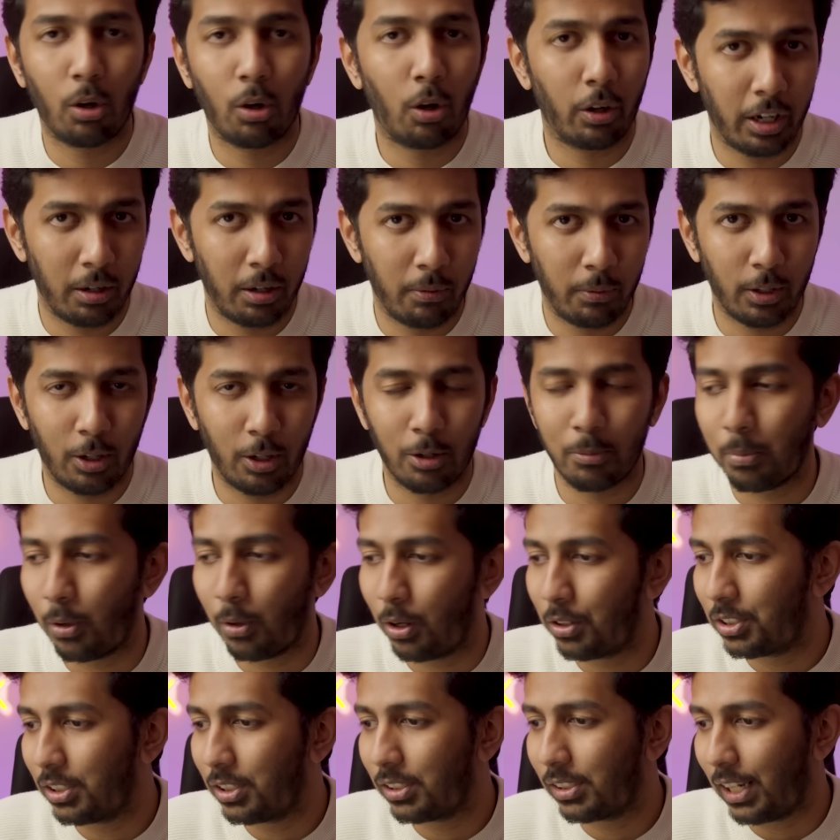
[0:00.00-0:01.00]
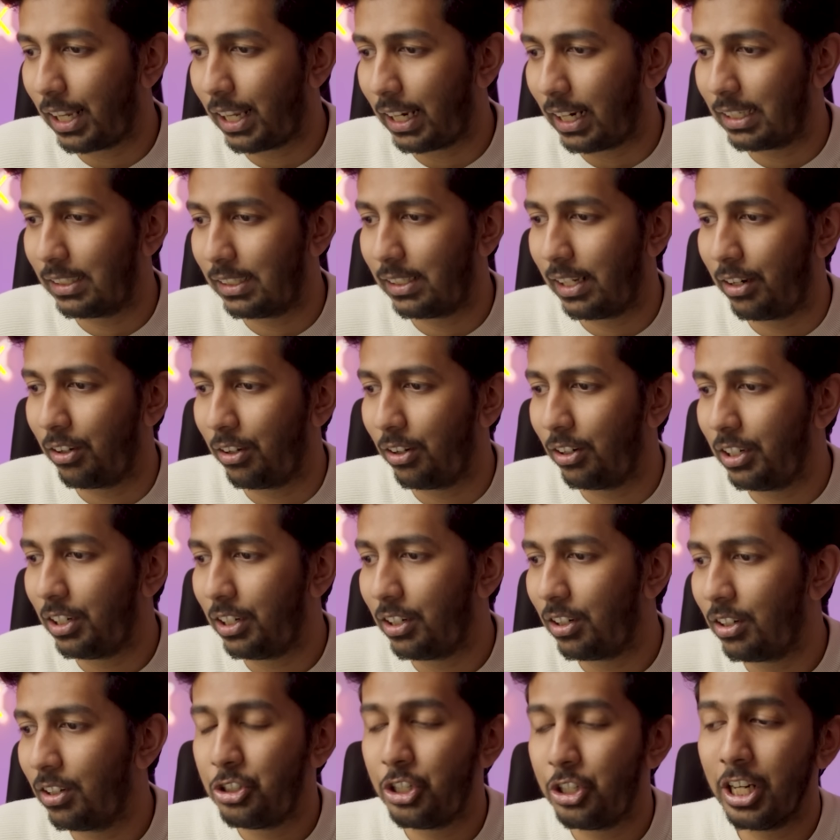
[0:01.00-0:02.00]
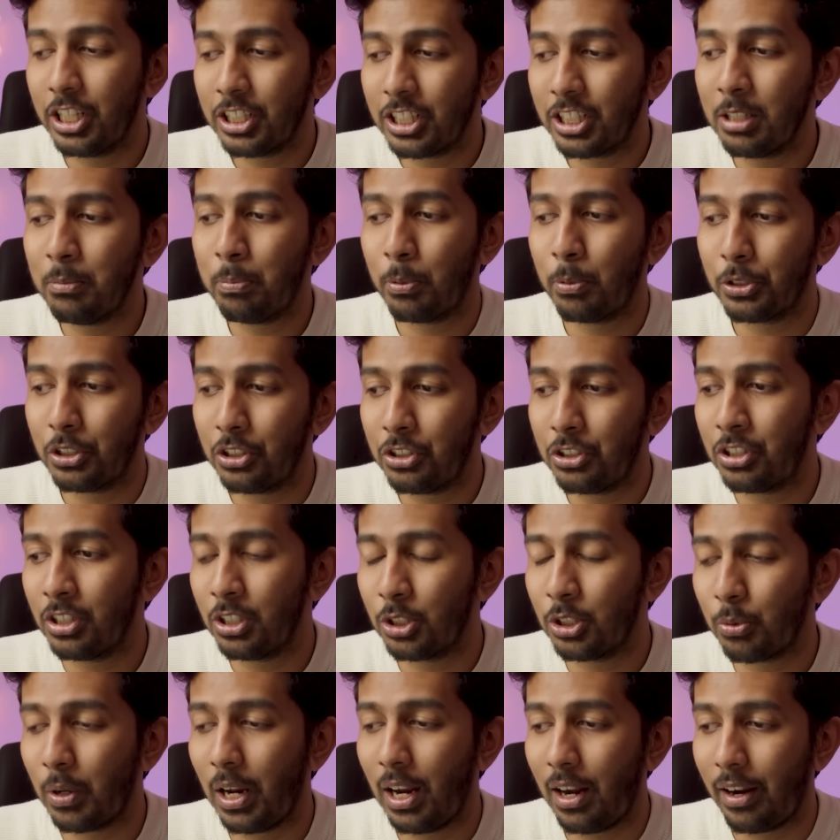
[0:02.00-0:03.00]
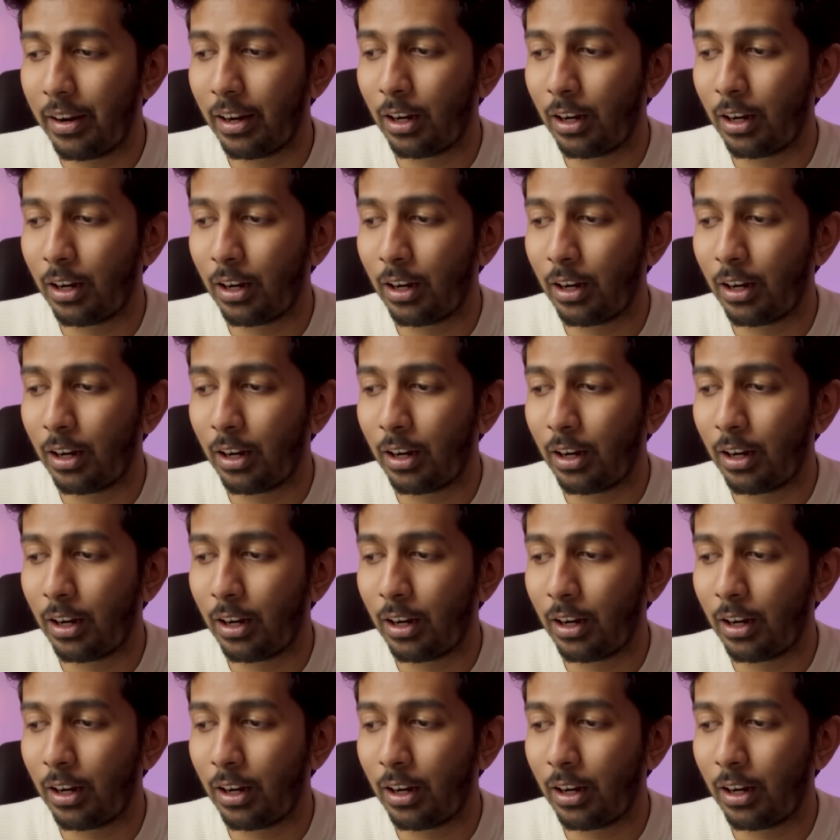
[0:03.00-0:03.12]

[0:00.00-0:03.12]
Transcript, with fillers: Talking without pauses, like I said earlier. Changing positions while